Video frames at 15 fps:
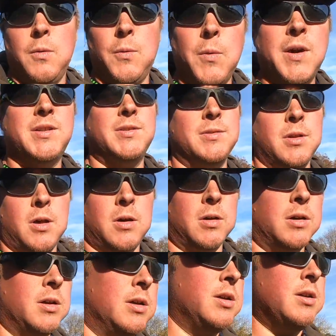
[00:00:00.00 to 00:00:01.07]
way too
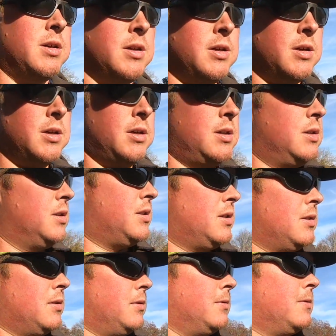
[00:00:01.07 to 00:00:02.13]
long.
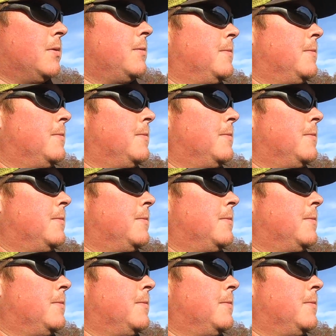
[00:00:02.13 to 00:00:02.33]
So